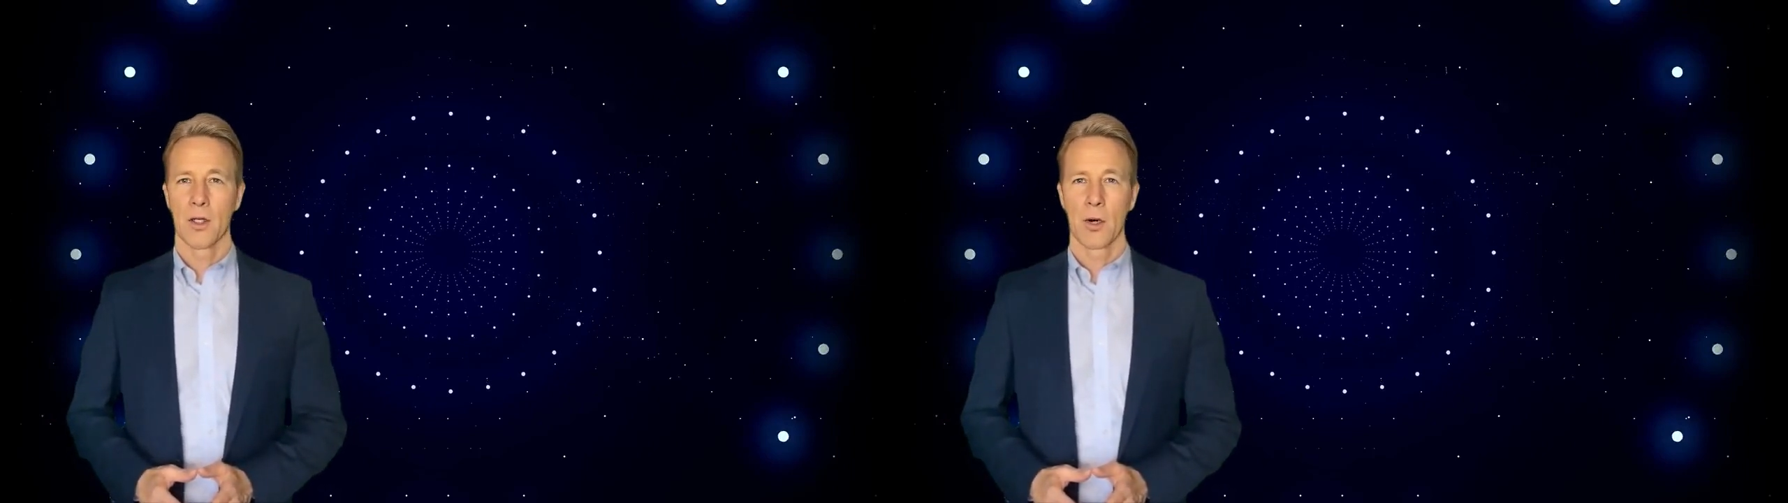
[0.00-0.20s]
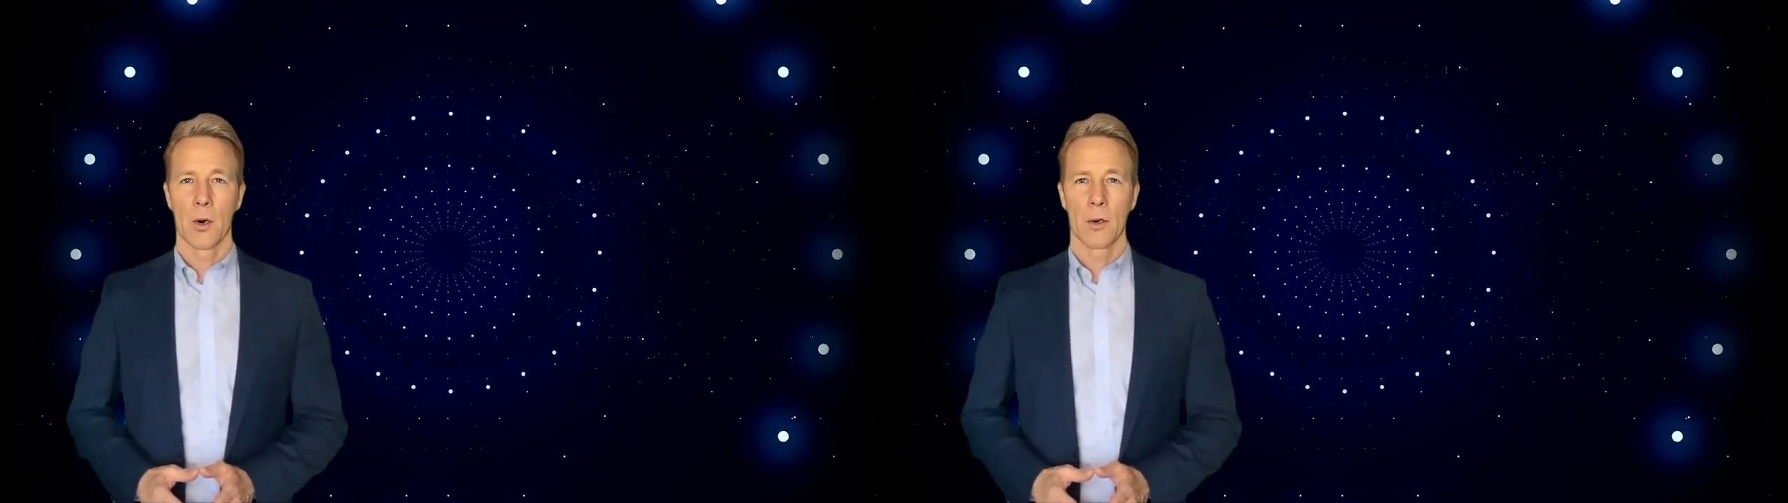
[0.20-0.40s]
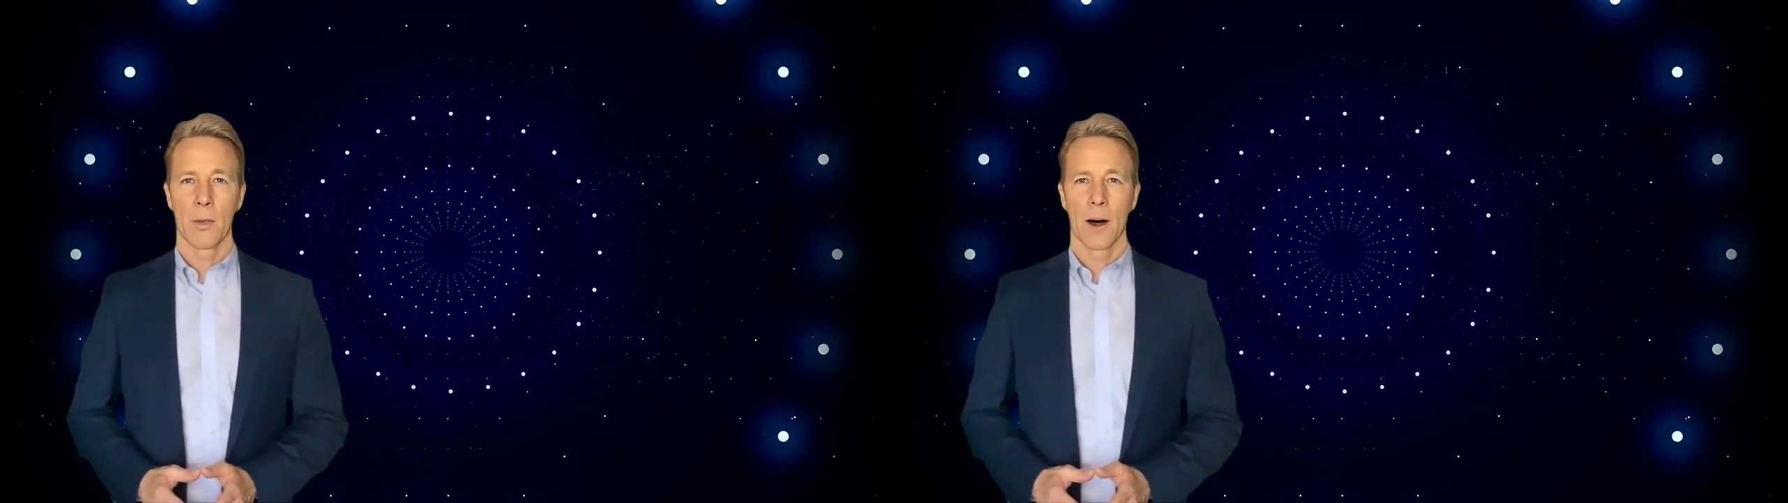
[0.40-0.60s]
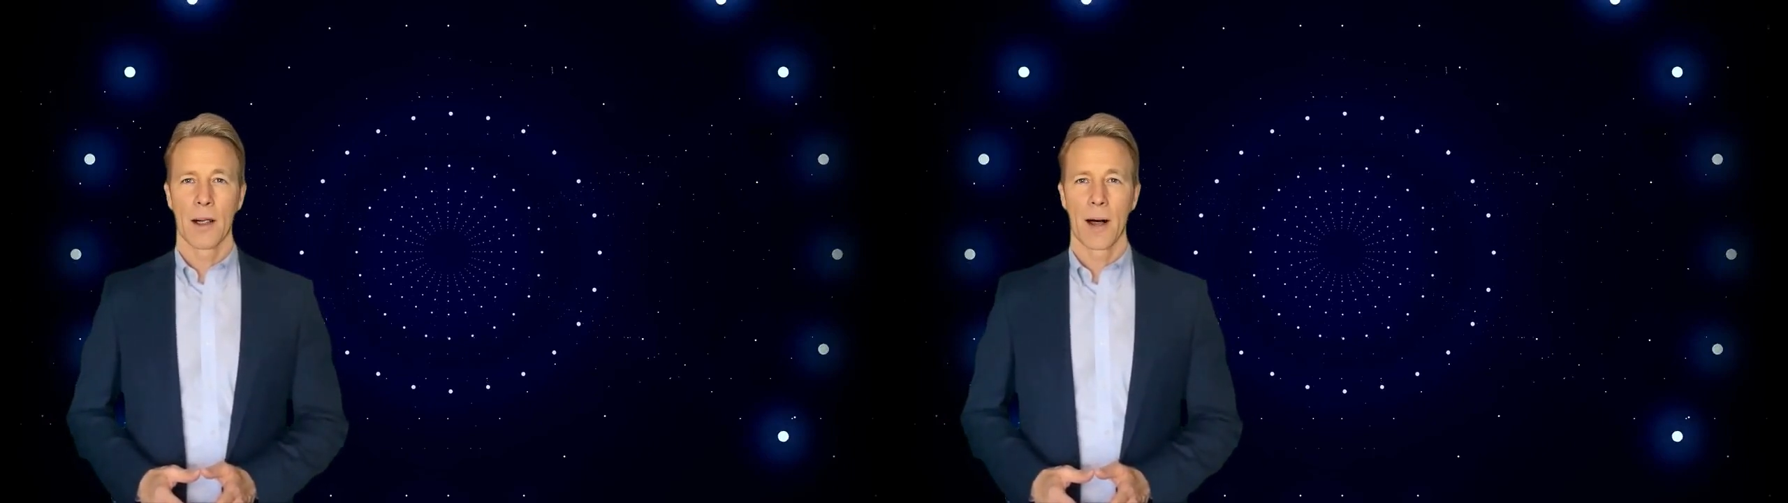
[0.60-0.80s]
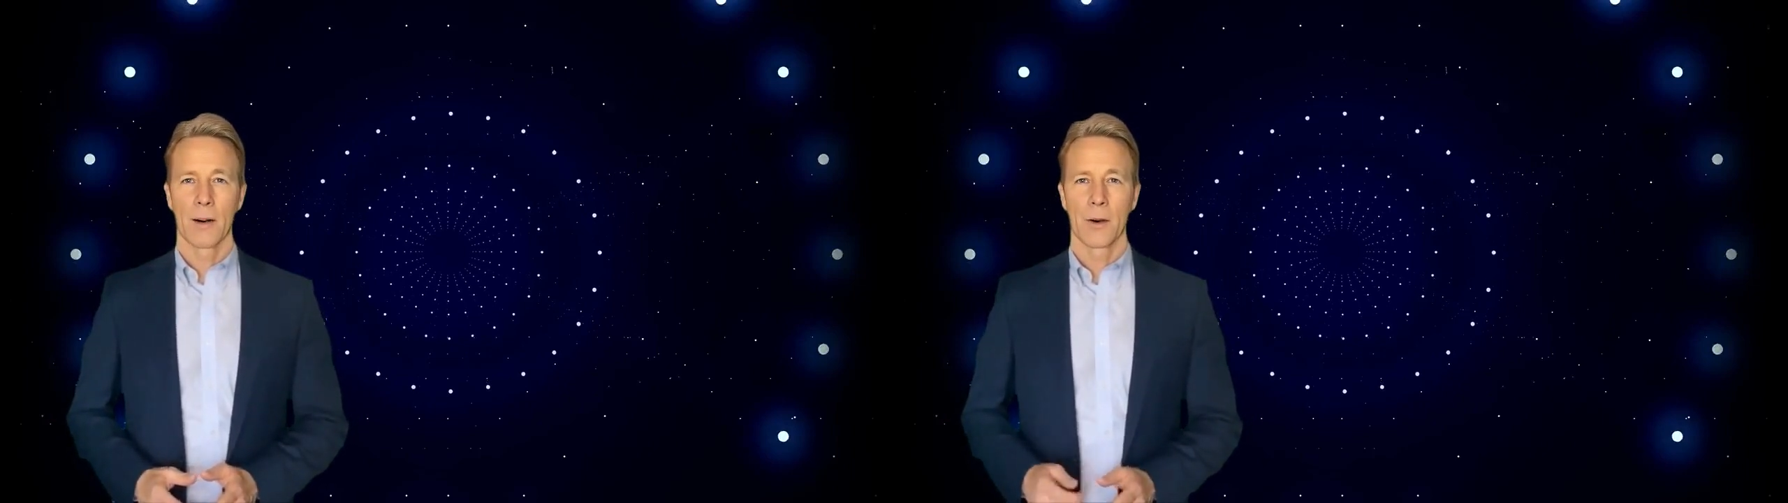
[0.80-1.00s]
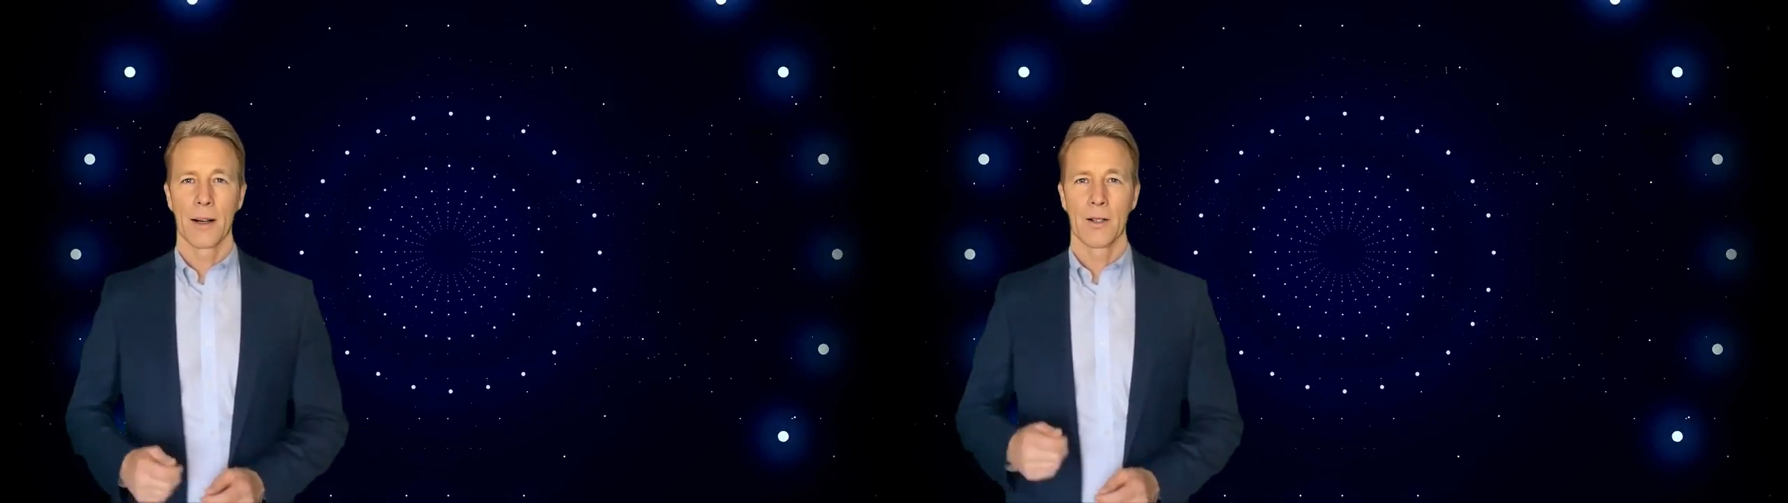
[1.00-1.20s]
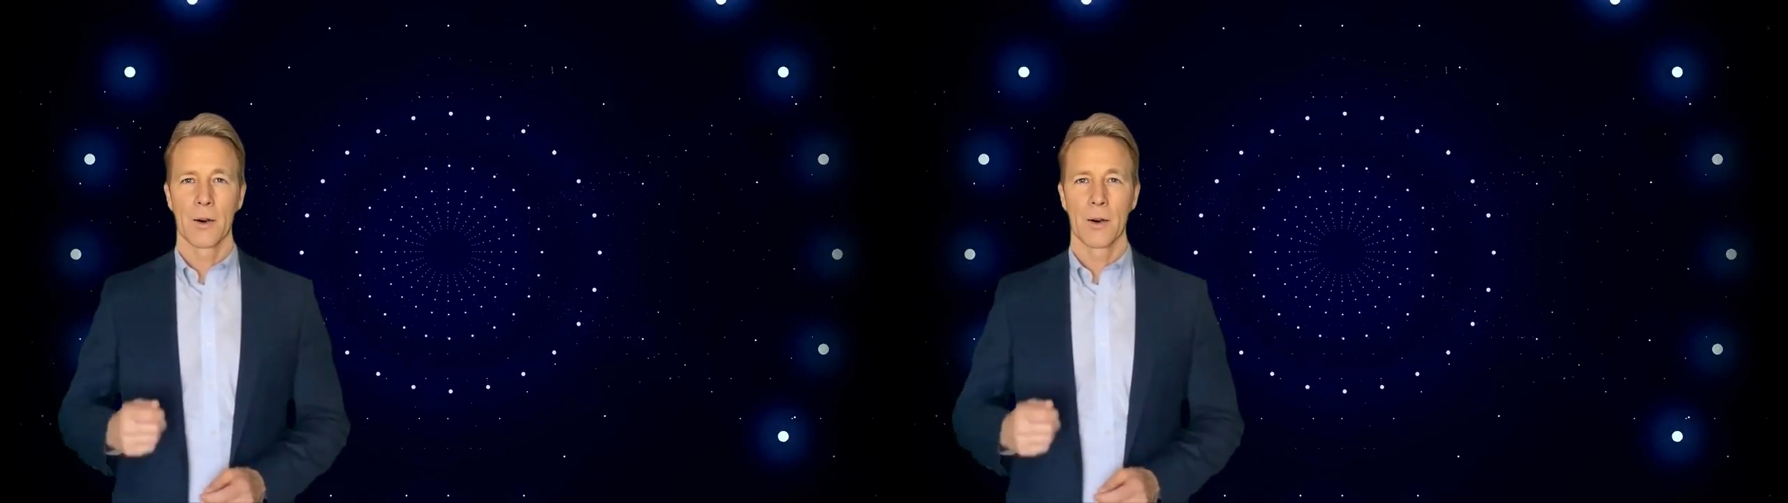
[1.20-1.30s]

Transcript: short-run aggregate